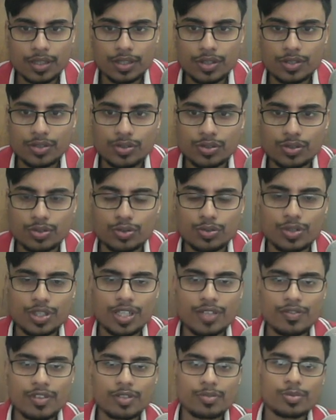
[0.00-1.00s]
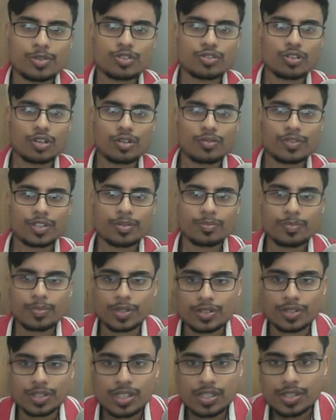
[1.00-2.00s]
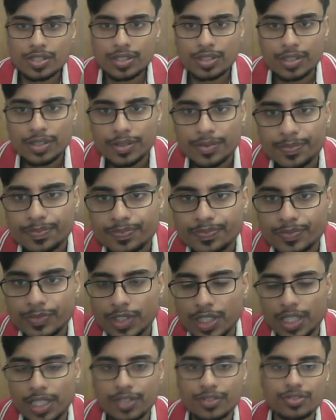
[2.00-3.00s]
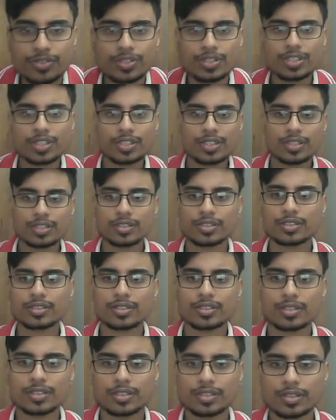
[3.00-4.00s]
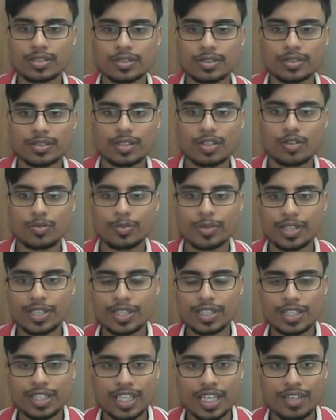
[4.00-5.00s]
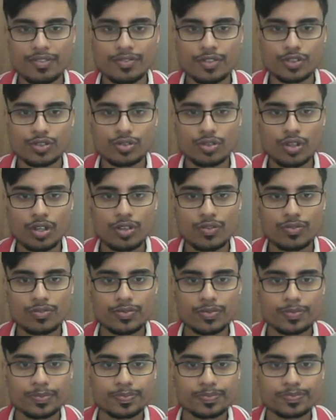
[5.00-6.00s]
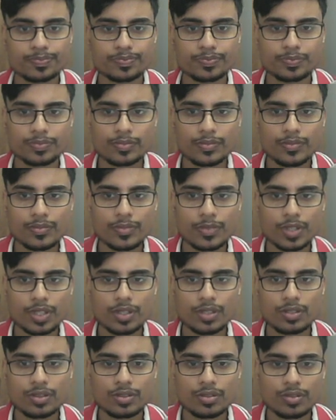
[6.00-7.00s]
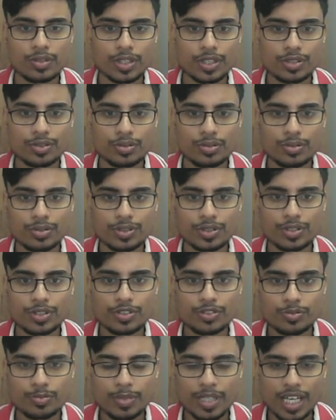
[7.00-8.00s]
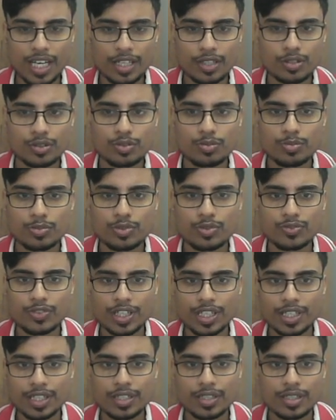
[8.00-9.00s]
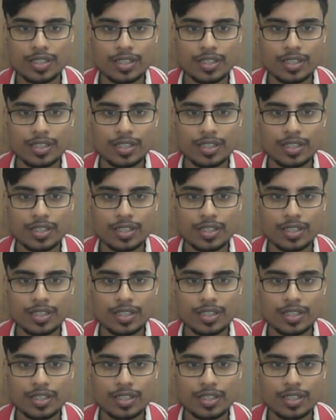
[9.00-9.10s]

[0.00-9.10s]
So today we'll be solving puzzles. Let's see how many can we solve. Okay, so there's black to move again.